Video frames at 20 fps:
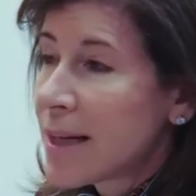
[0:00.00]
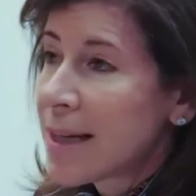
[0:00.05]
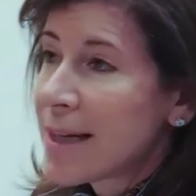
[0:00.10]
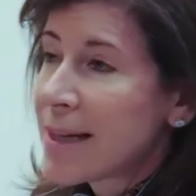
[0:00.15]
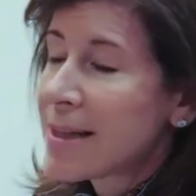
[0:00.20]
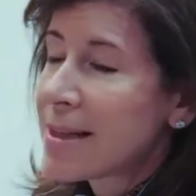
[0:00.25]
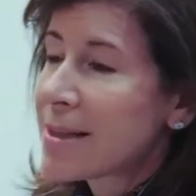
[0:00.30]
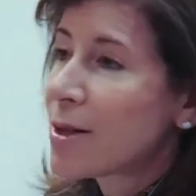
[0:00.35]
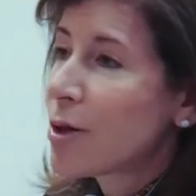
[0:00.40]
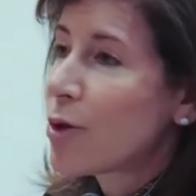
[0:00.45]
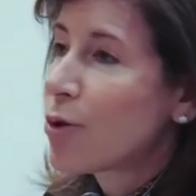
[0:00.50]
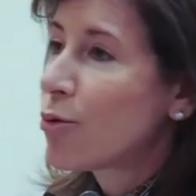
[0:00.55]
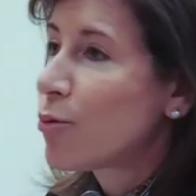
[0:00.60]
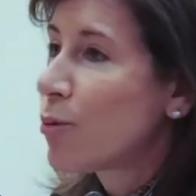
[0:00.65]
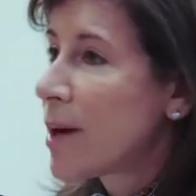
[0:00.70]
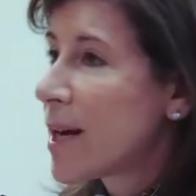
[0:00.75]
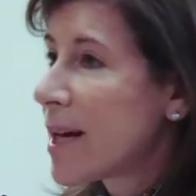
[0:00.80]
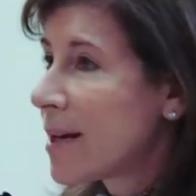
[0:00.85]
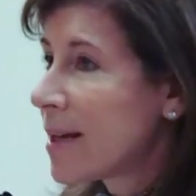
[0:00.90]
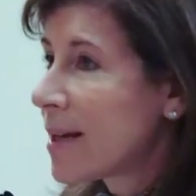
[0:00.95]
It is a
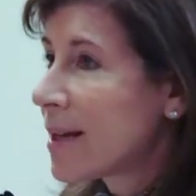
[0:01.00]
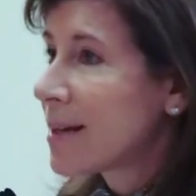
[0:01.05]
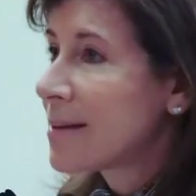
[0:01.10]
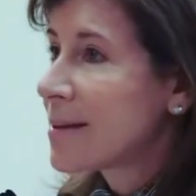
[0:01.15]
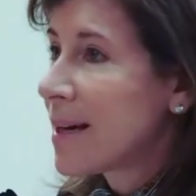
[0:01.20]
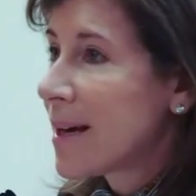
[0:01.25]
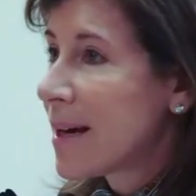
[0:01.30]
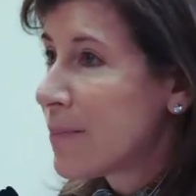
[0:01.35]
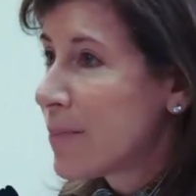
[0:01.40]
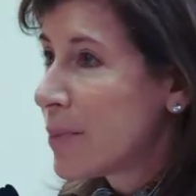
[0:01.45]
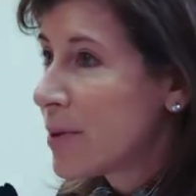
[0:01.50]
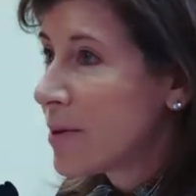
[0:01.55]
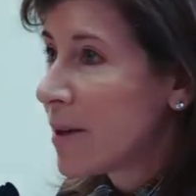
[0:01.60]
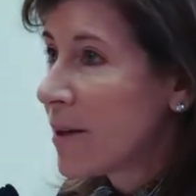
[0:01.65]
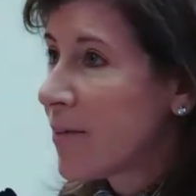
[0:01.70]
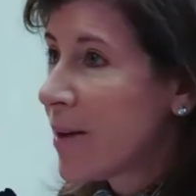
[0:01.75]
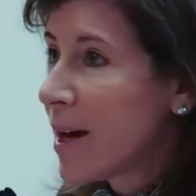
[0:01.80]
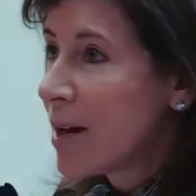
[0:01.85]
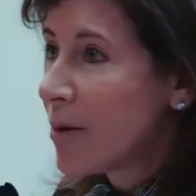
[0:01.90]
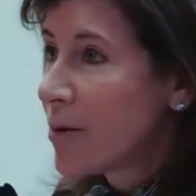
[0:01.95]
great example
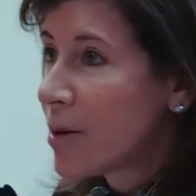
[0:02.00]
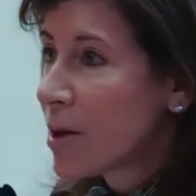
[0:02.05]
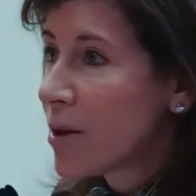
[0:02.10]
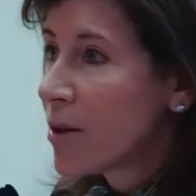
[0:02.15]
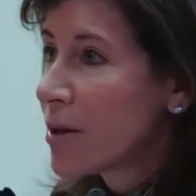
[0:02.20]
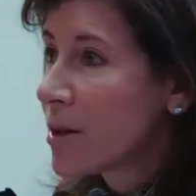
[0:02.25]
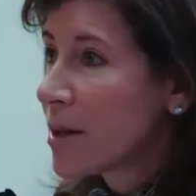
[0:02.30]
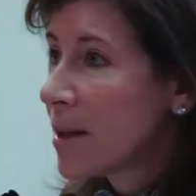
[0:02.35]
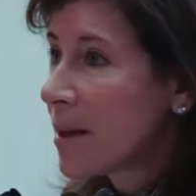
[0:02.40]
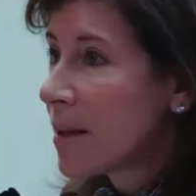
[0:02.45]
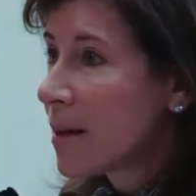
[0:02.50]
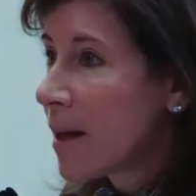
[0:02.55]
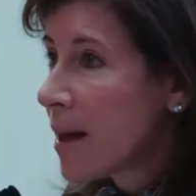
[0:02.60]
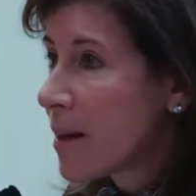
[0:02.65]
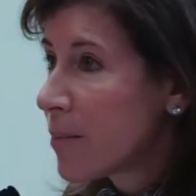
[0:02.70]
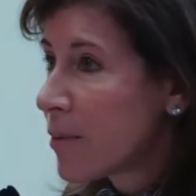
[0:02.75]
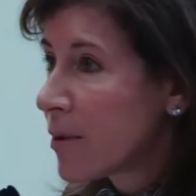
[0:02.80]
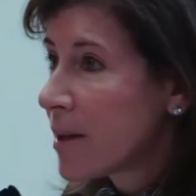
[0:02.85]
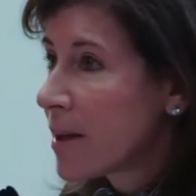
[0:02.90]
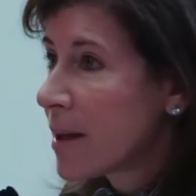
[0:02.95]
of how a Carnegie
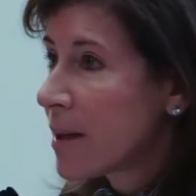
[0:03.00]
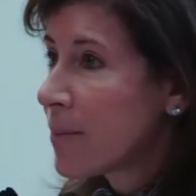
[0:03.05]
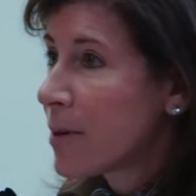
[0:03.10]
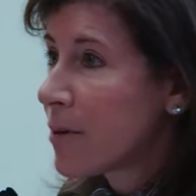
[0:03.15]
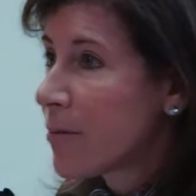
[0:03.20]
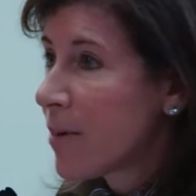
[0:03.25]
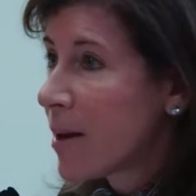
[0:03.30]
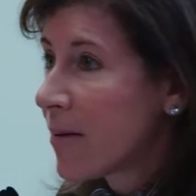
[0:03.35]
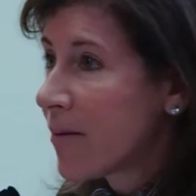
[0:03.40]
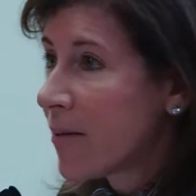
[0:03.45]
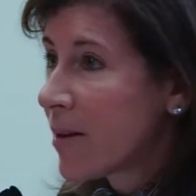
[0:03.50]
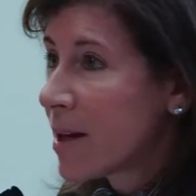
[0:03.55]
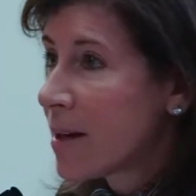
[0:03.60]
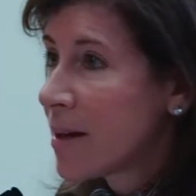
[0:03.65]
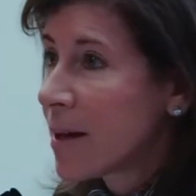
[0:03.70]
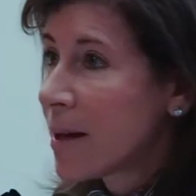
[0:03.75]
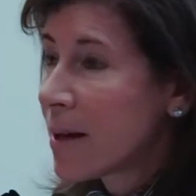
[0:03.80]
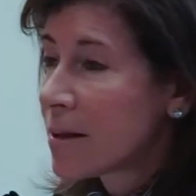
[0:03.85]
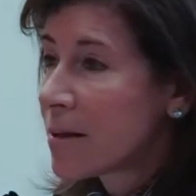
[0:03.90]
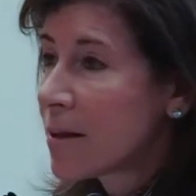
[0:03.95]
Library can be renovated